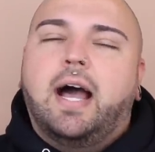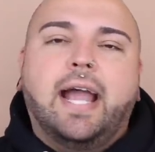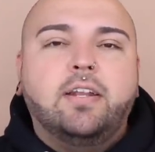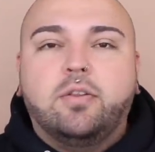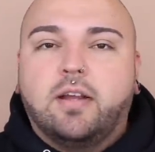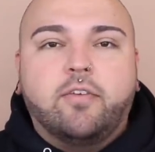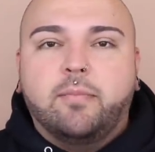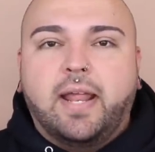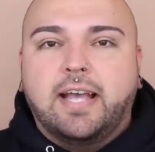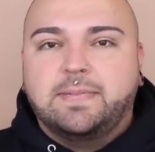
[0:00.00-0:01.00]
I know the
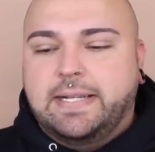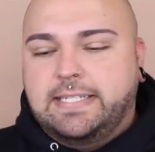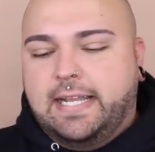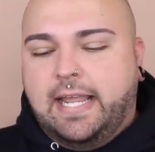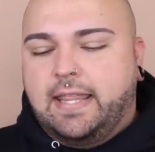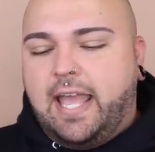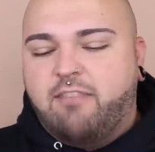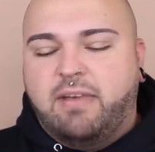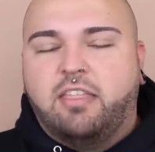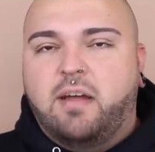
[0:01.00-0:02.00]
government has my DNA, they
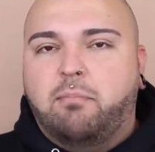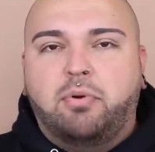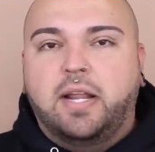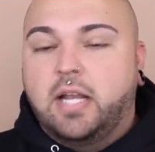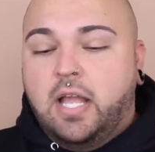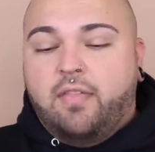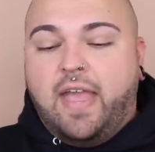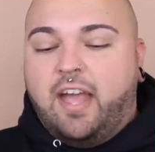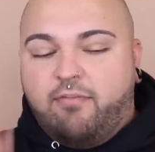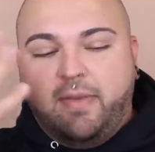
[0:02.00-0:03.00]
have my thumbprint,
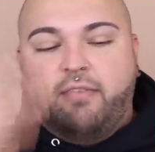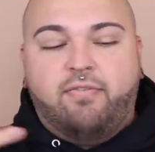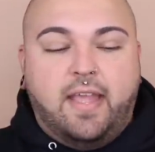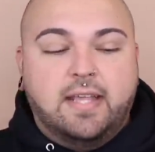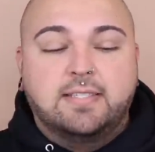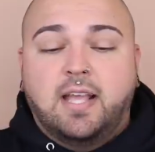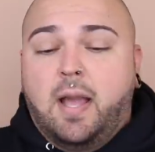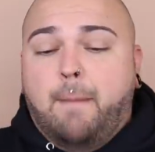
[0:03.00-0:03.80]
they have my face,